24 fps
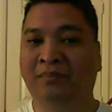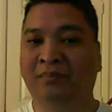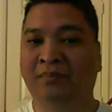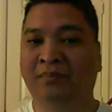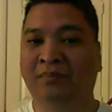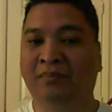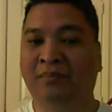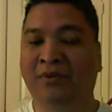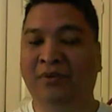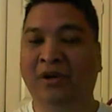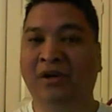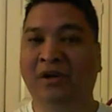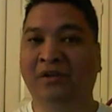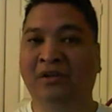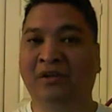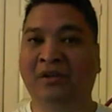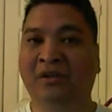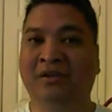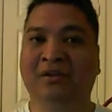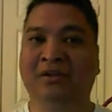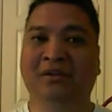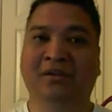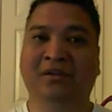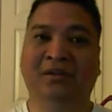
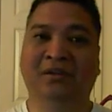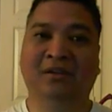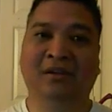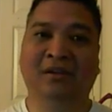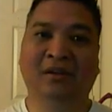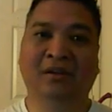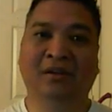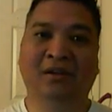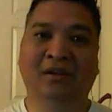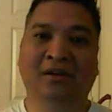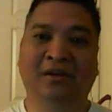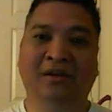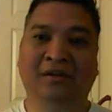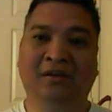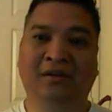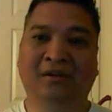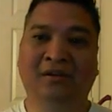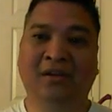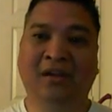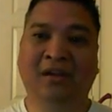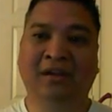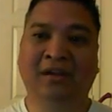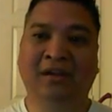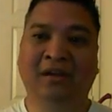process
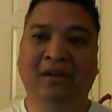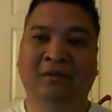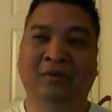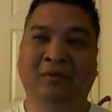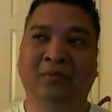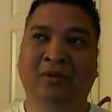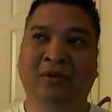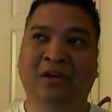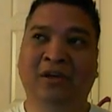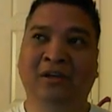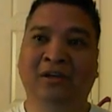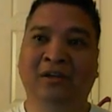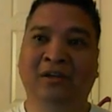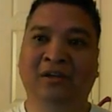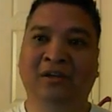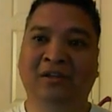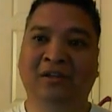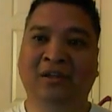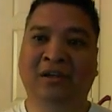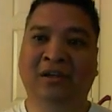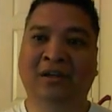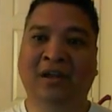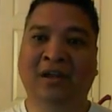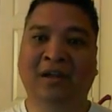that everybody does
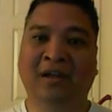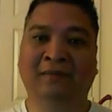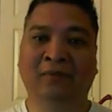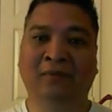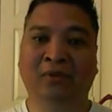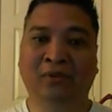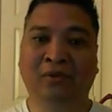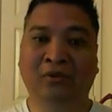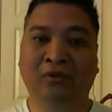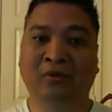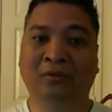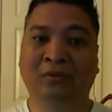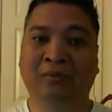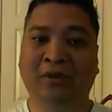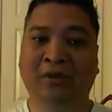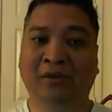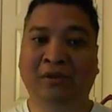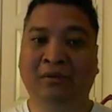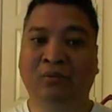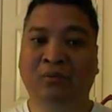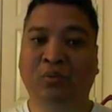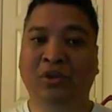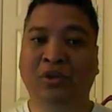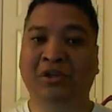not have to do, but
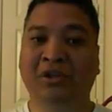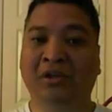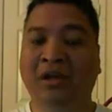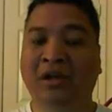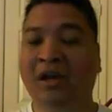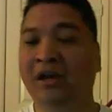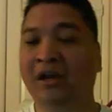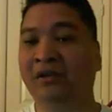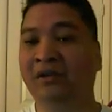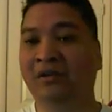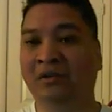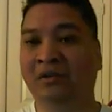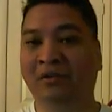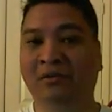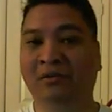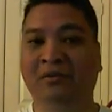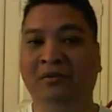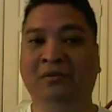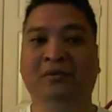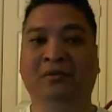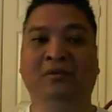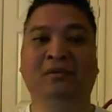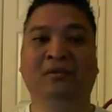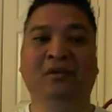which I do,
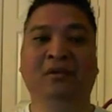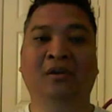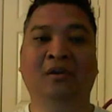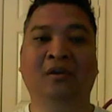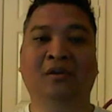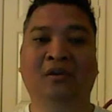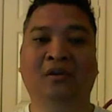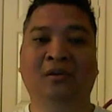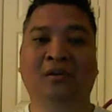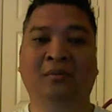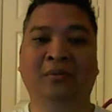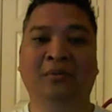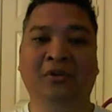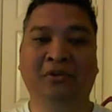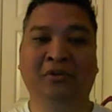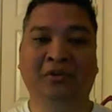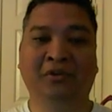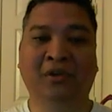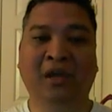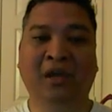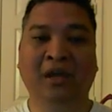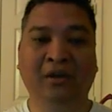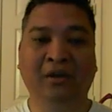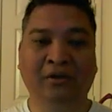because
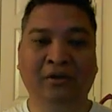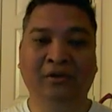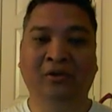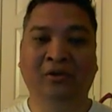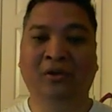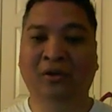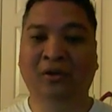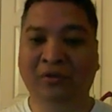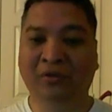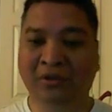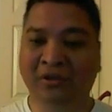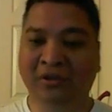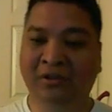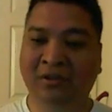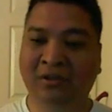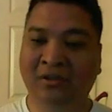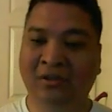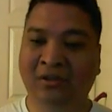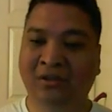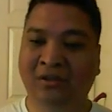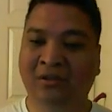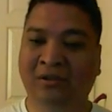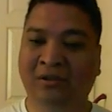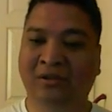I learned all these
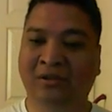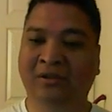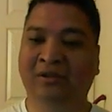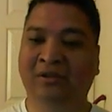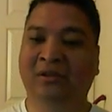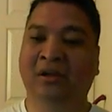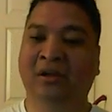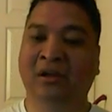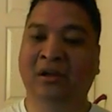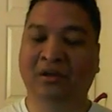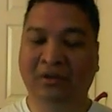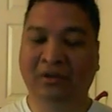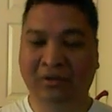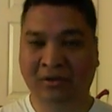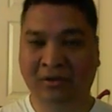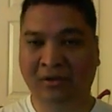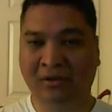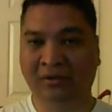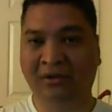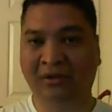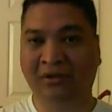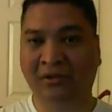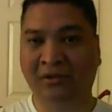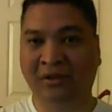skills, I learned all
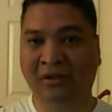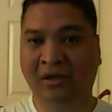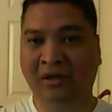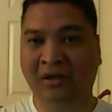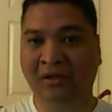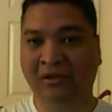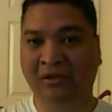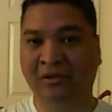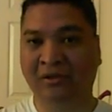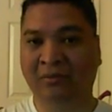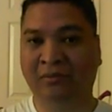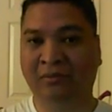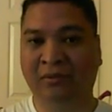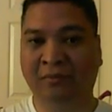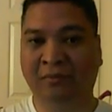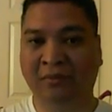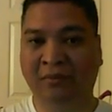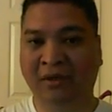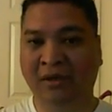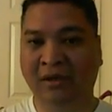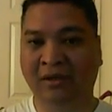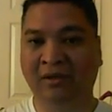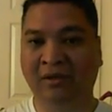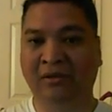this knowledge from
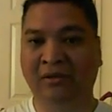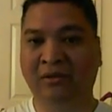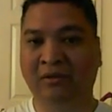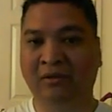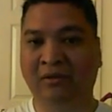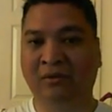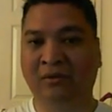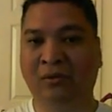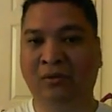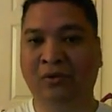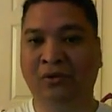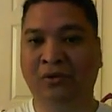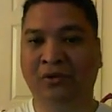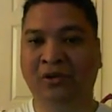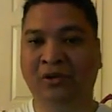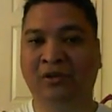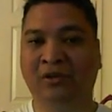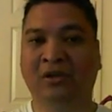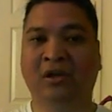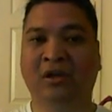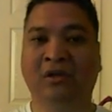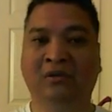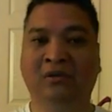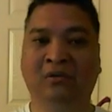my courses
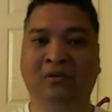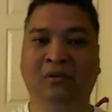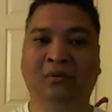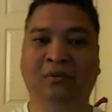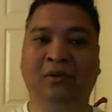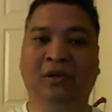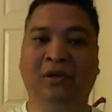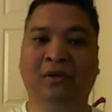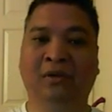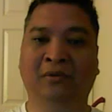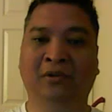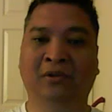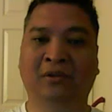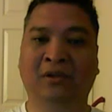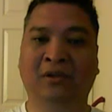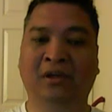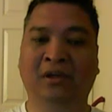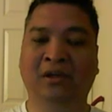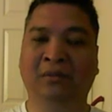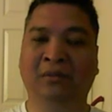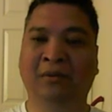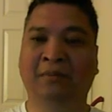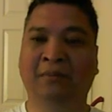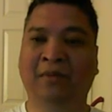that I took when I was
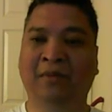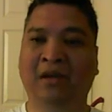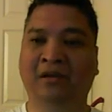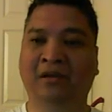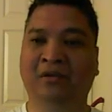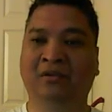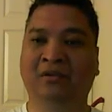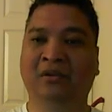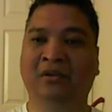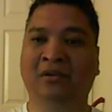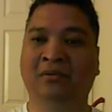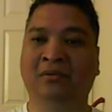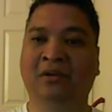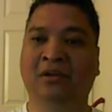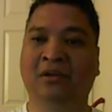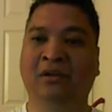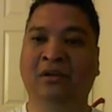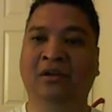taking my master's degree.